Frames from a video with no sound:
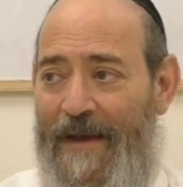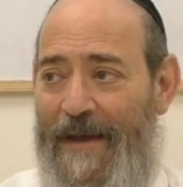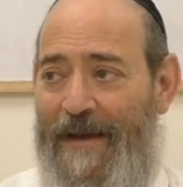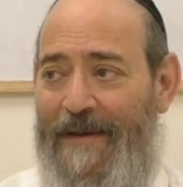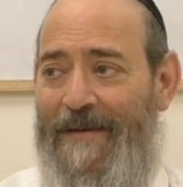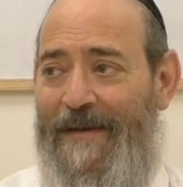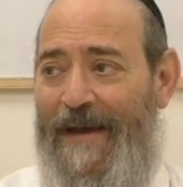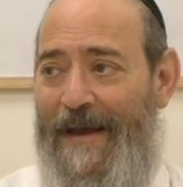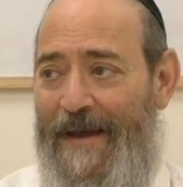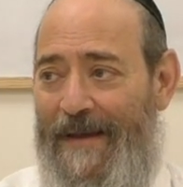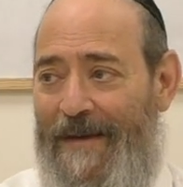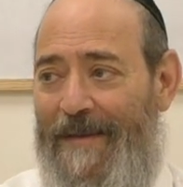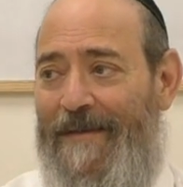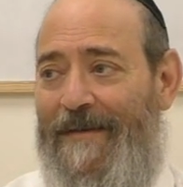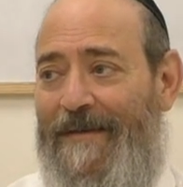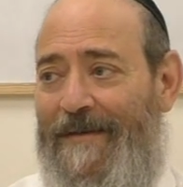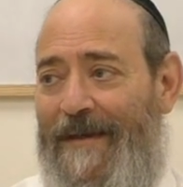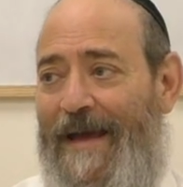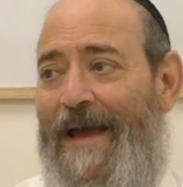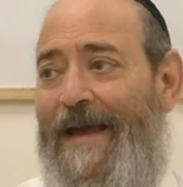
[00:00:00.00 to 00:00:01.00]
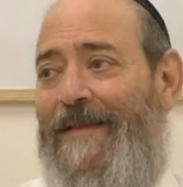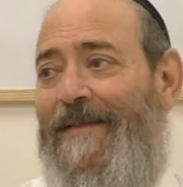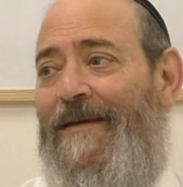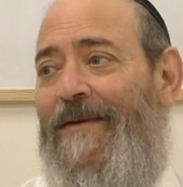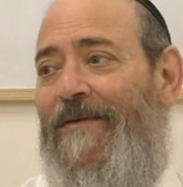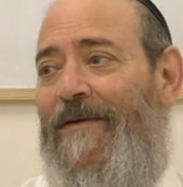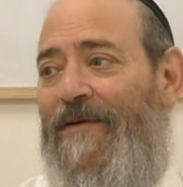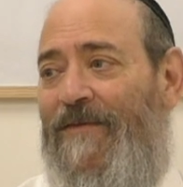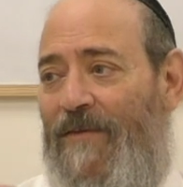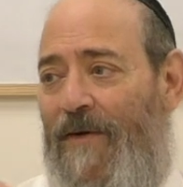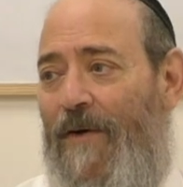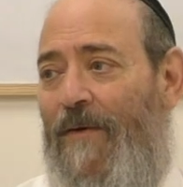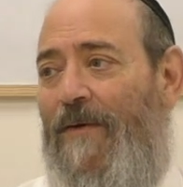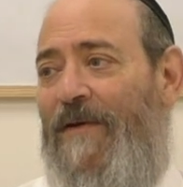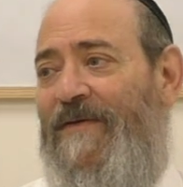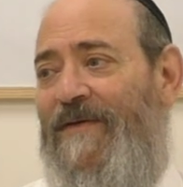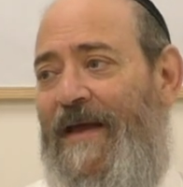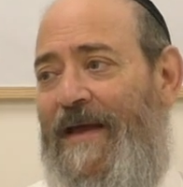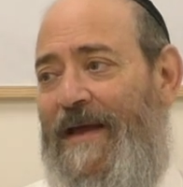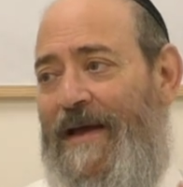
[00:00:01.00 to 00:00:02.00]
At the end of the day, there is
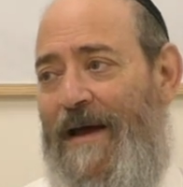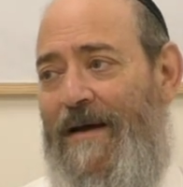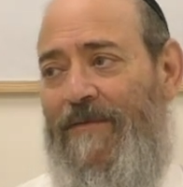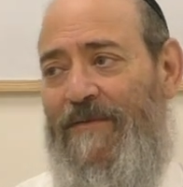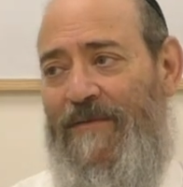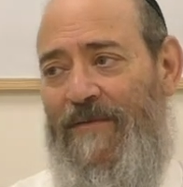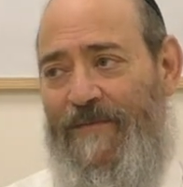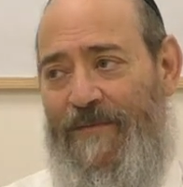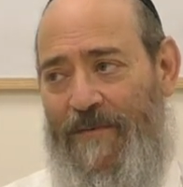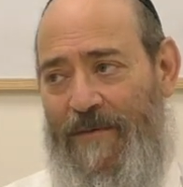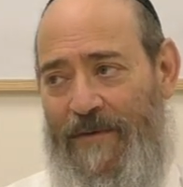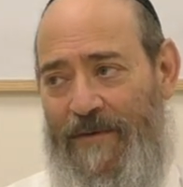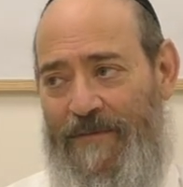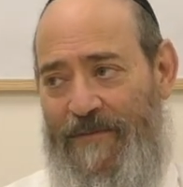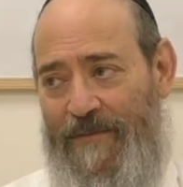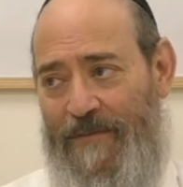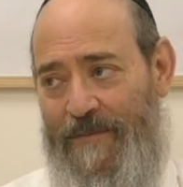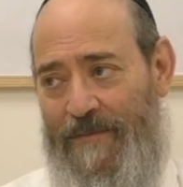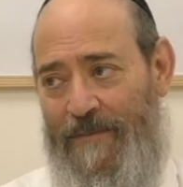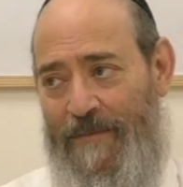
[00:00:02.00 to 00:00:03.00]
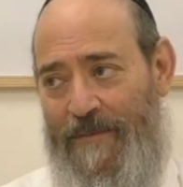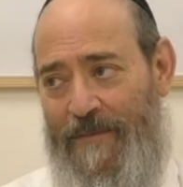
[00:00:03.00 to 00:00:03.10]
always a counterforce.